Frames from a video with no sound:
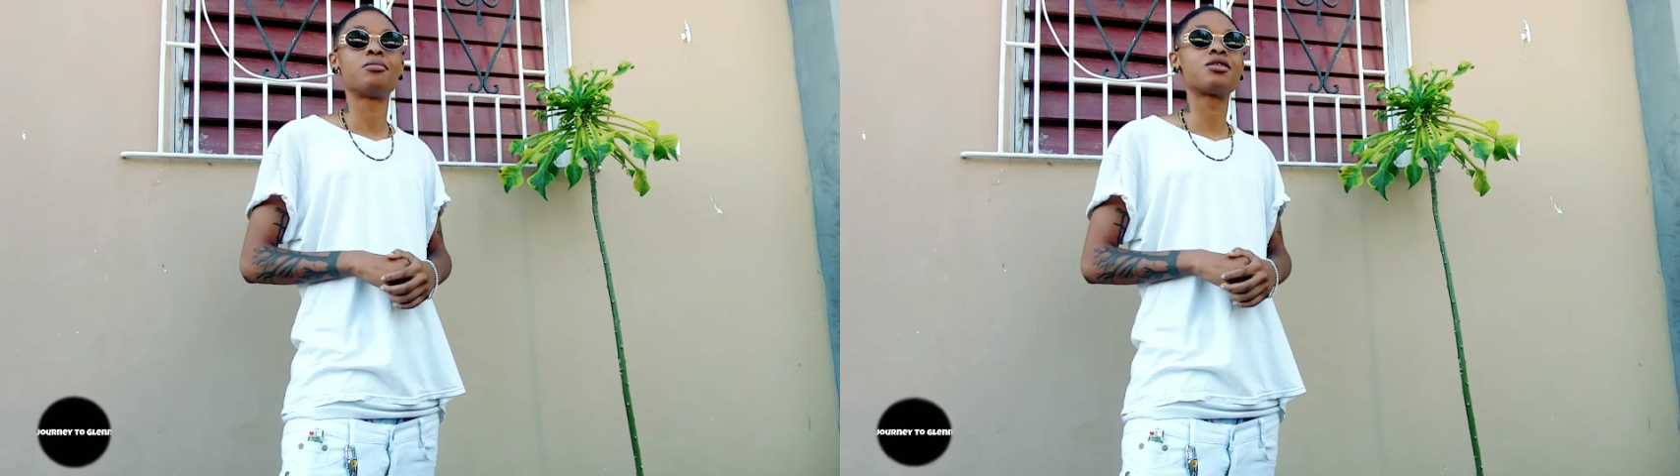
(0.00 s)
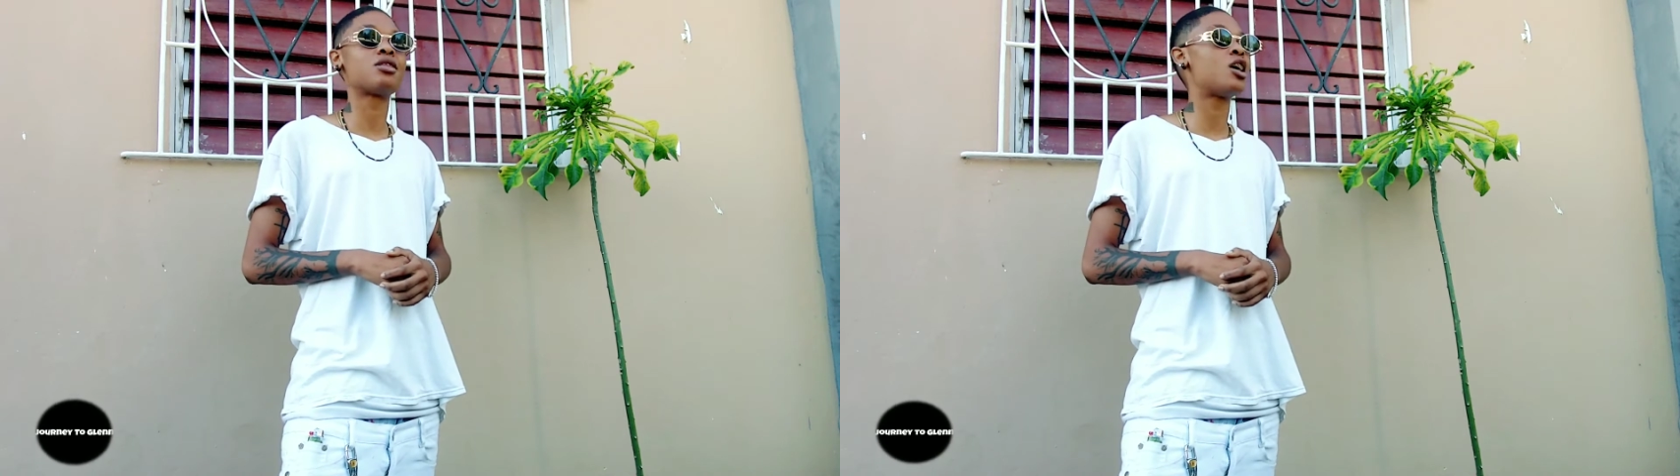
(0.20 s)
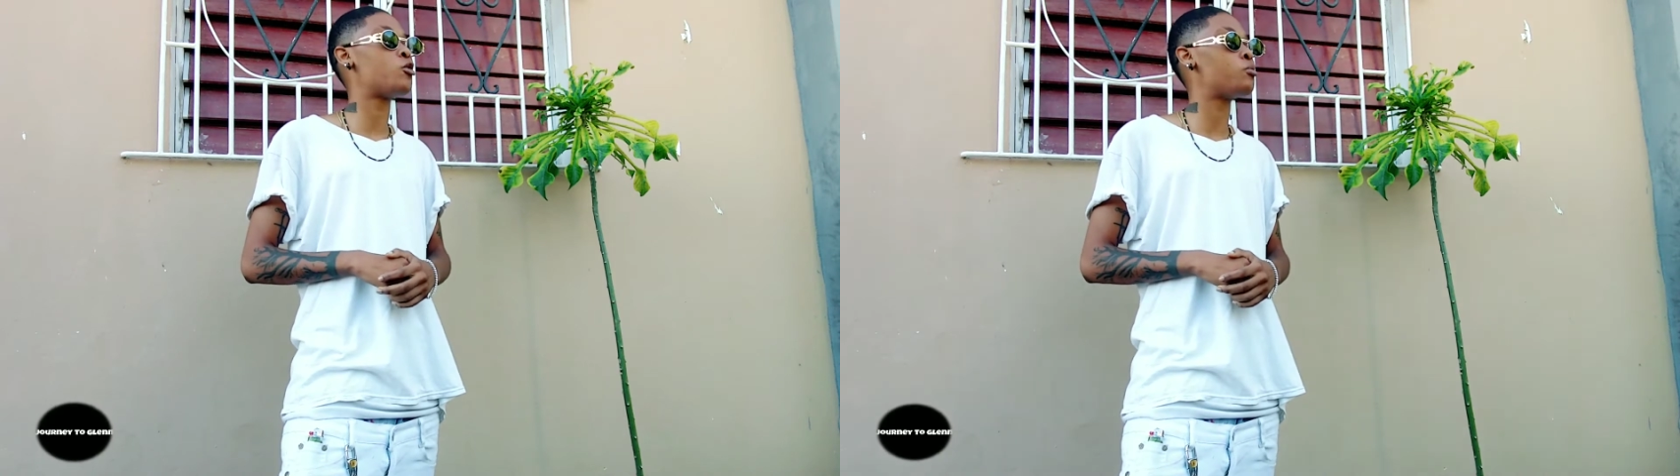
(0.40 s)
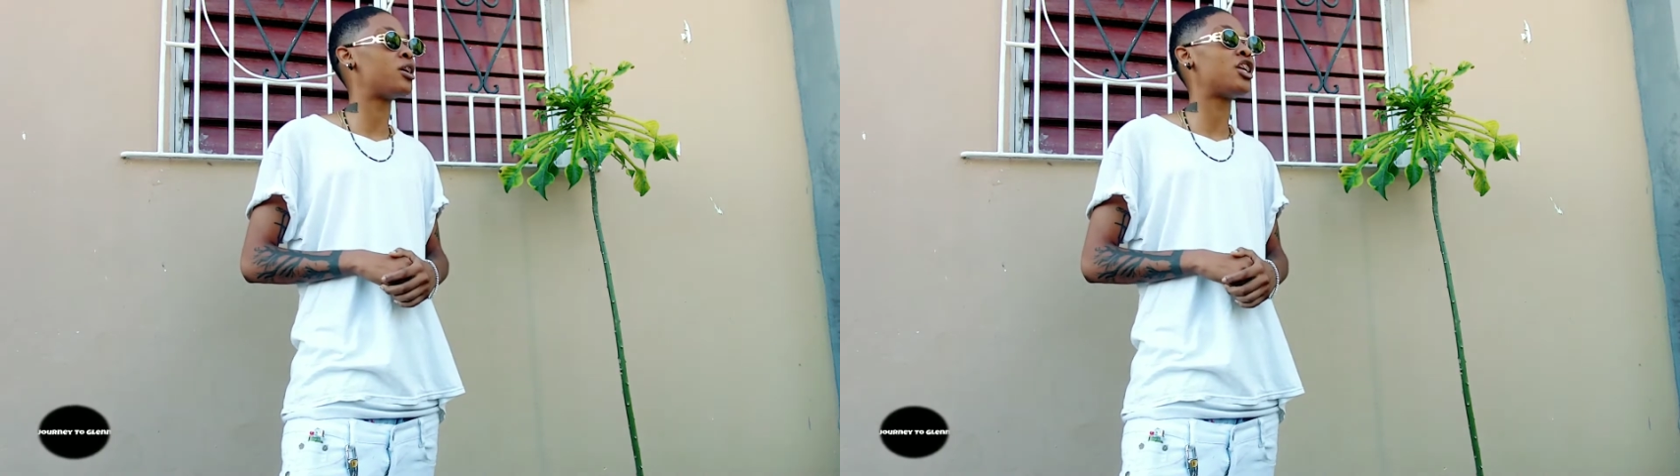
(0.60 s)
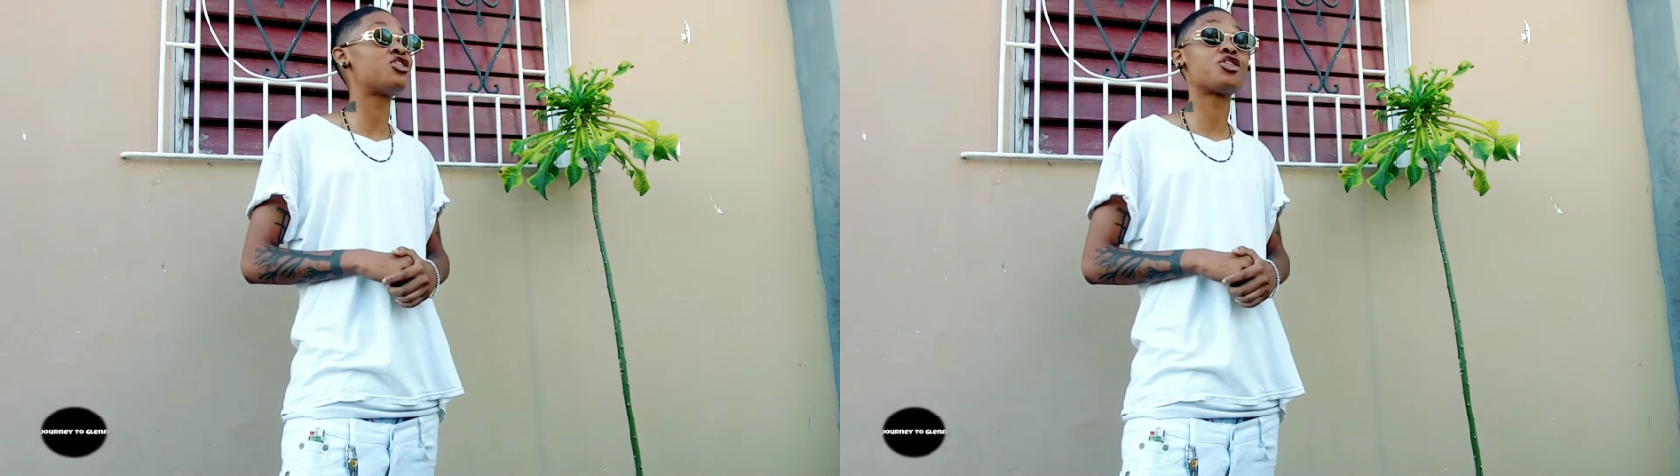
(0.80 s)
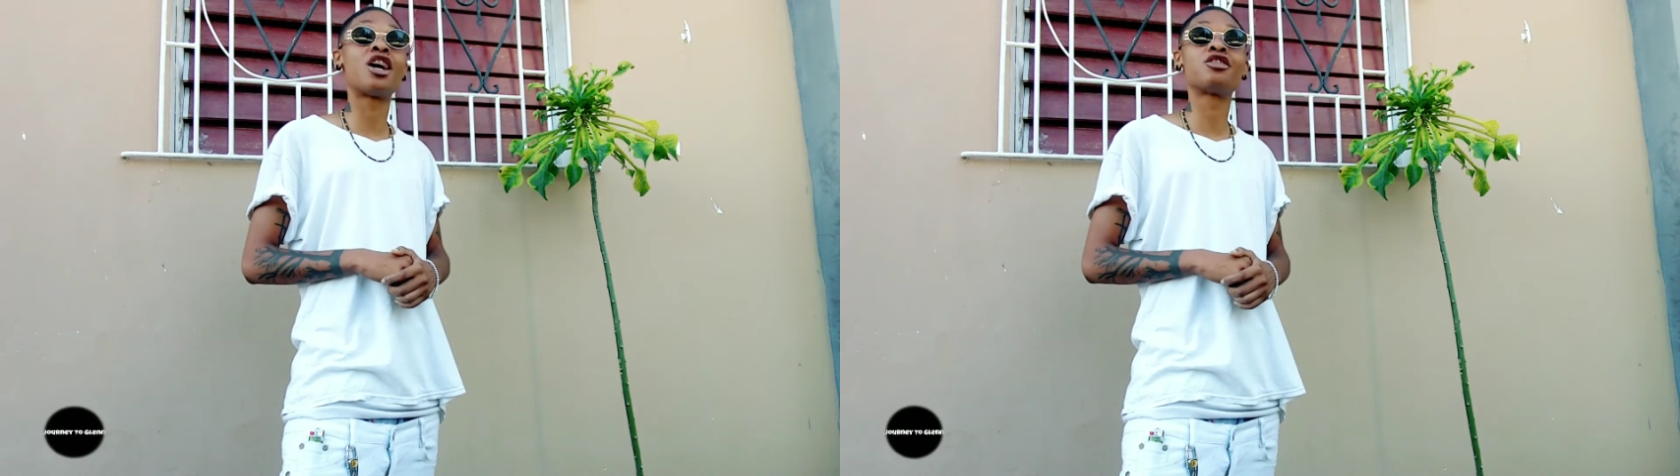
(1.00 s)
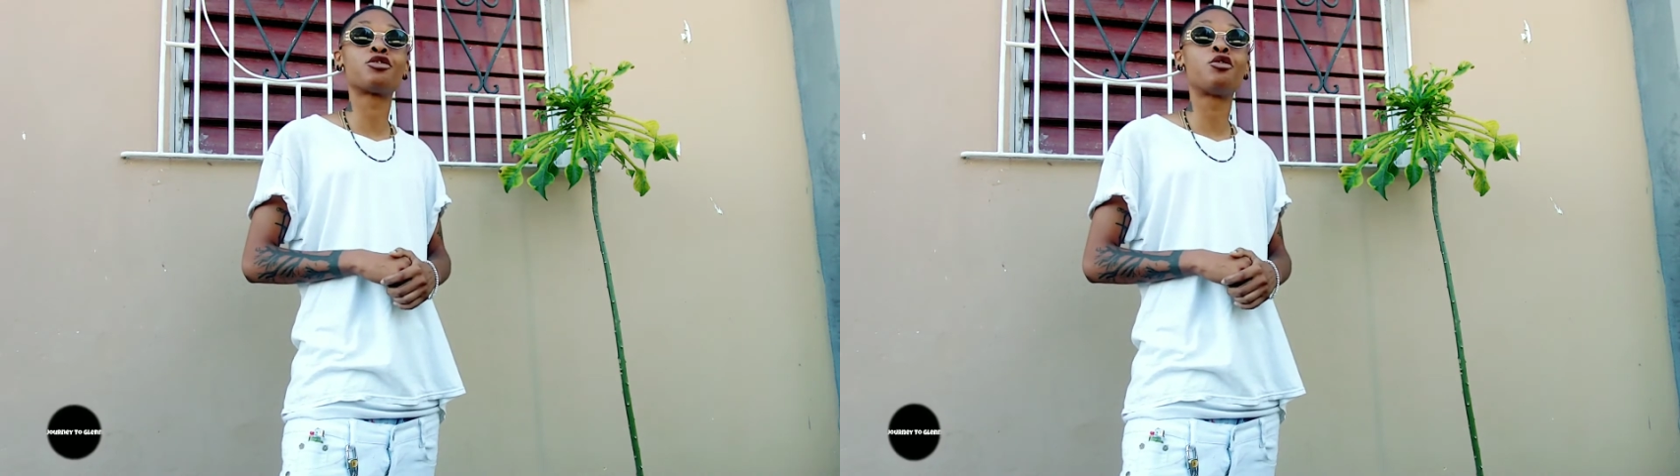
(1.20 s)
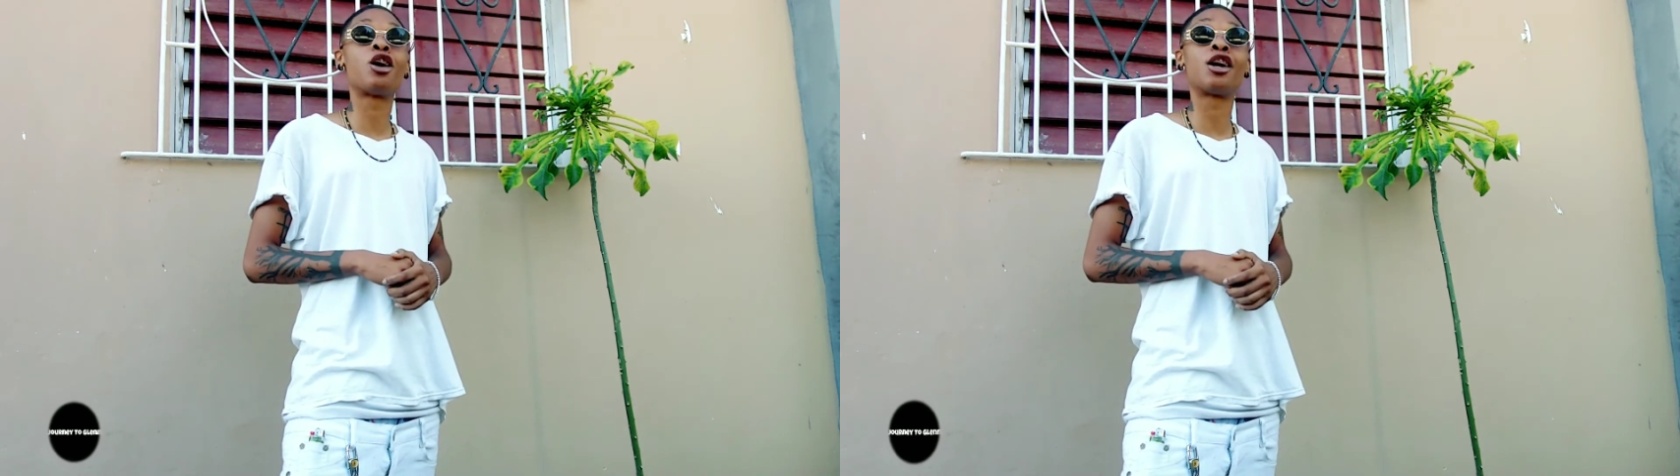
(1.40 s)
Most of that woman that try
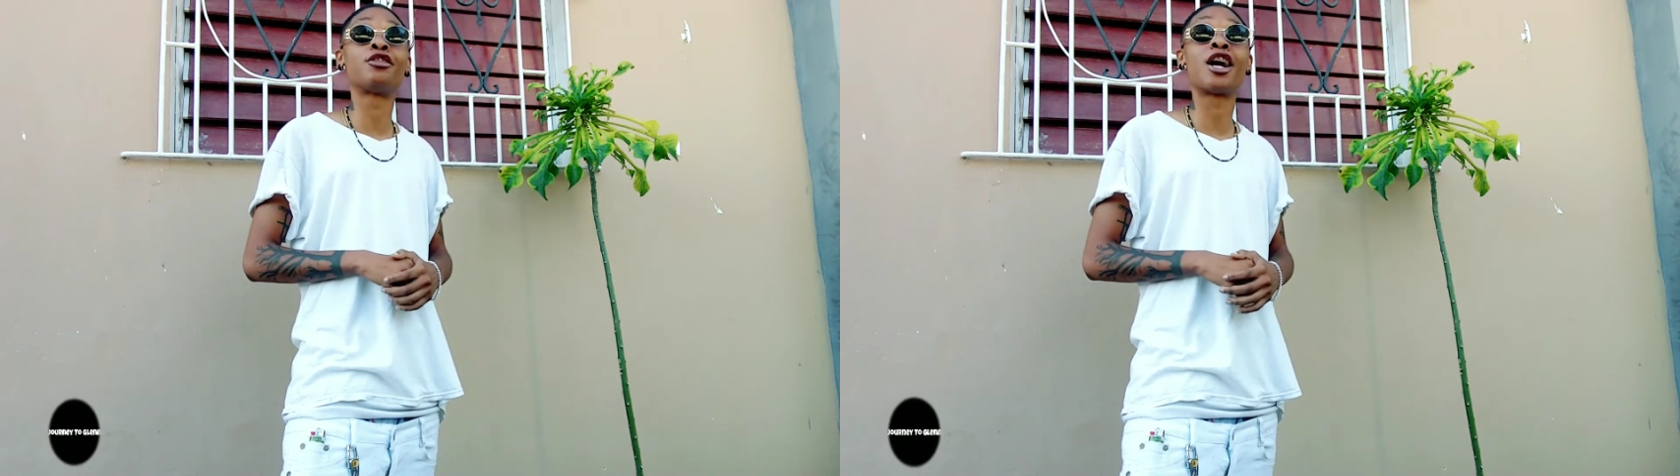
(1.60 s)
so hard.